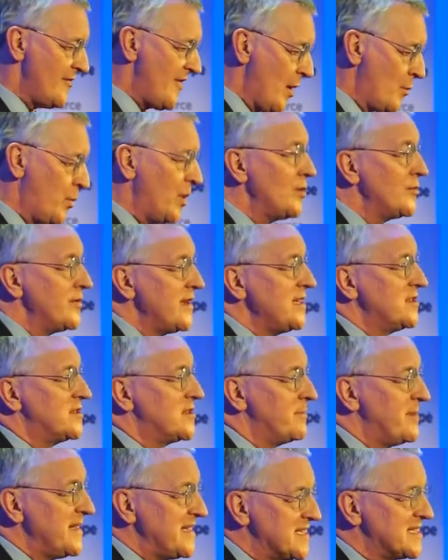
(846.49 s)
There will
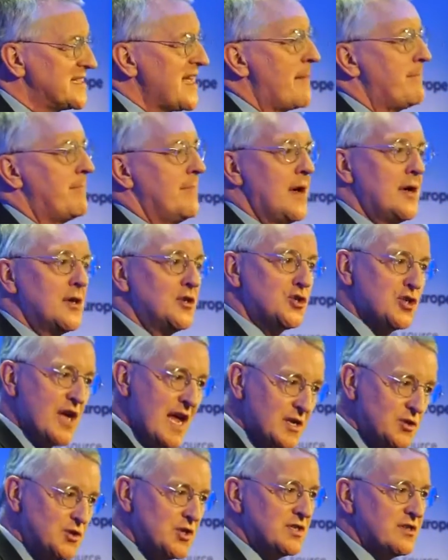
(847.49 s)
need to be some
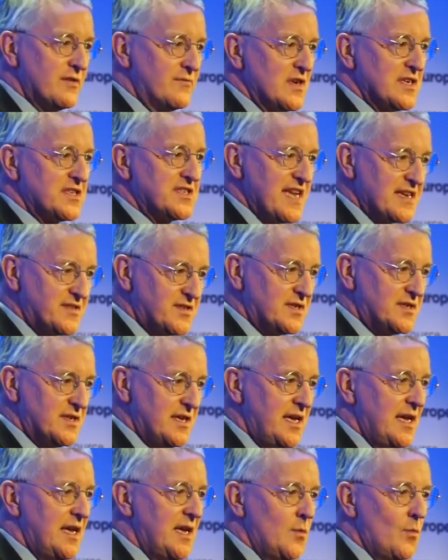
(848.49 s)
changes of
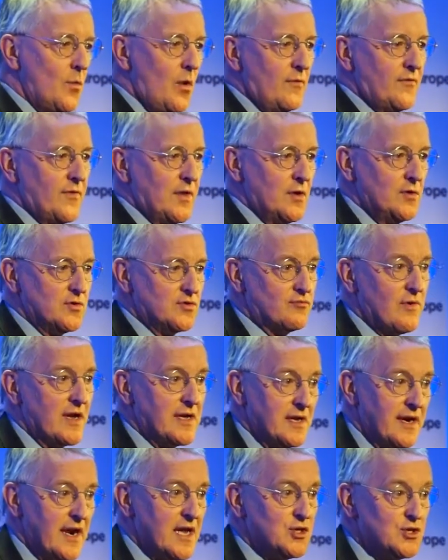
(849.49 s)
necessity in what those
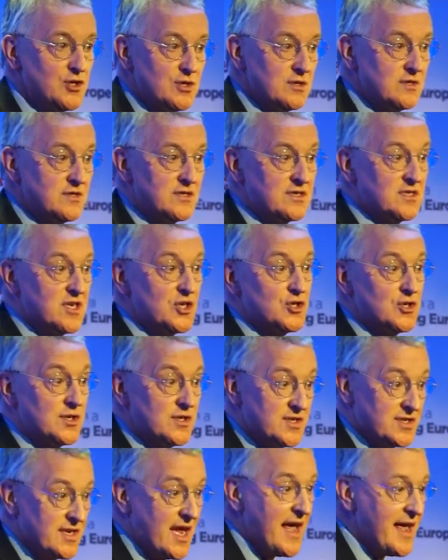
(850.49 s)
regulations,
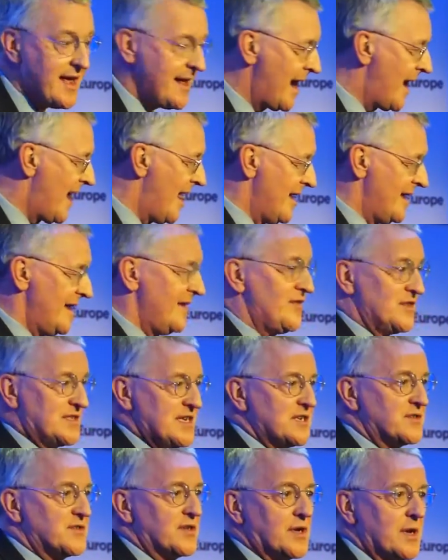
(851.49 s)
decisions say. If it
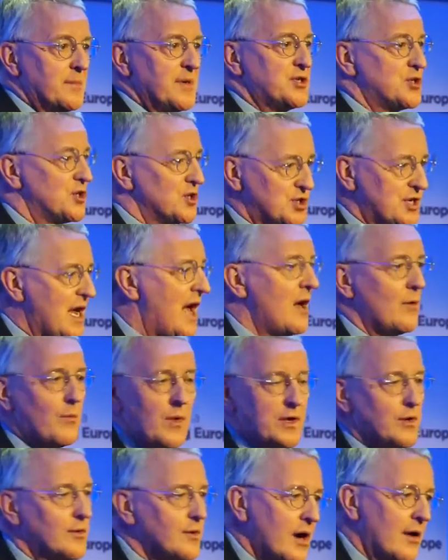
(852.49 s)
says the Commission
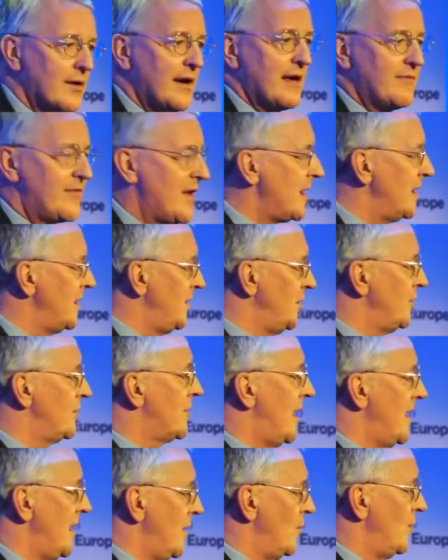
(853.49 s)
shall, well, you can't have that in
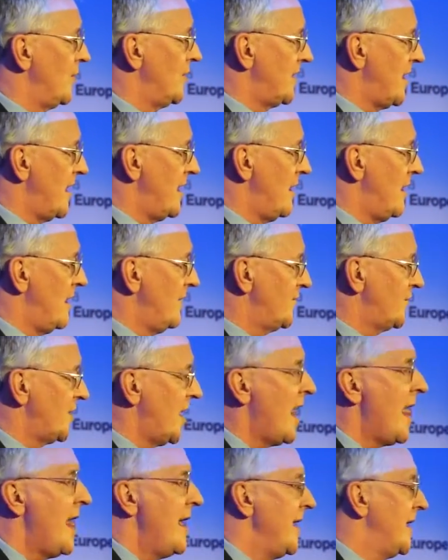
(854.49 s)
UK law the day
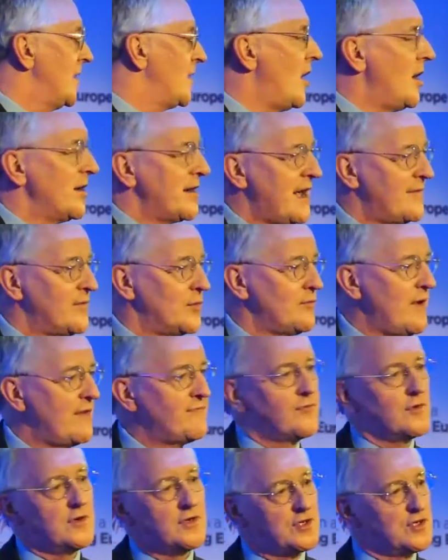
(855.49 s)
after. It can't have a
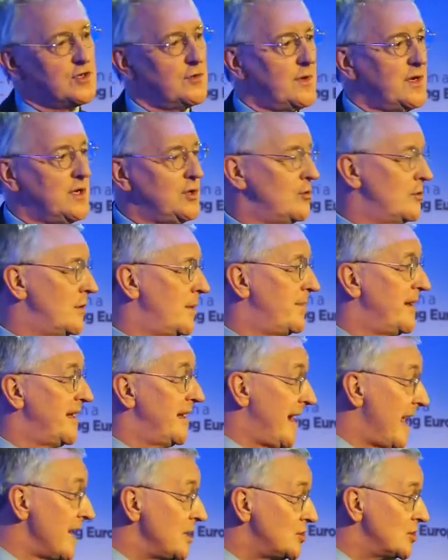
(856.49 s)
reference to a
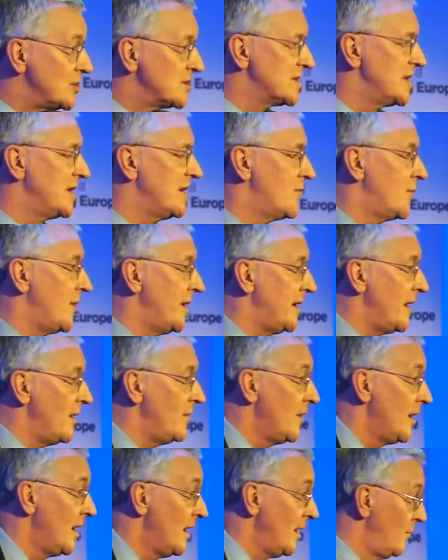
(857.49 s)
European agency when
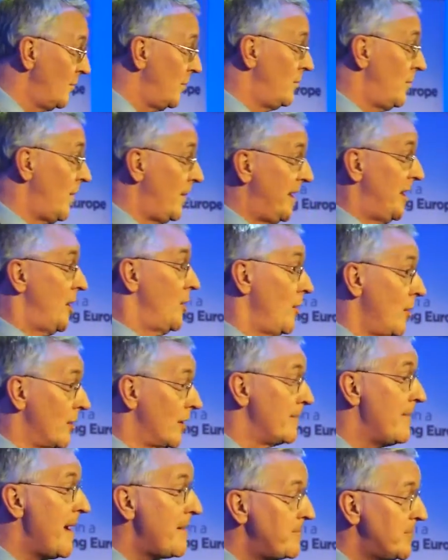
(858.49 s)
we're no
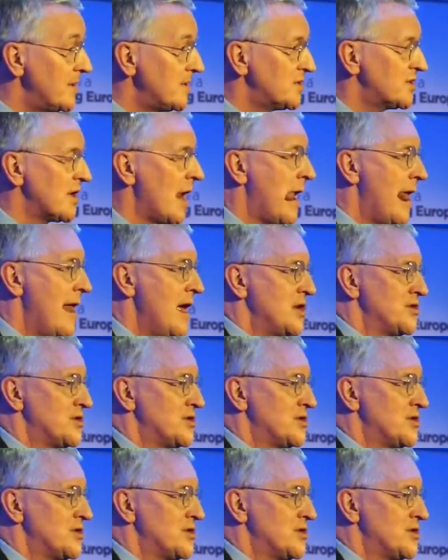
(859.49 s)
longer members.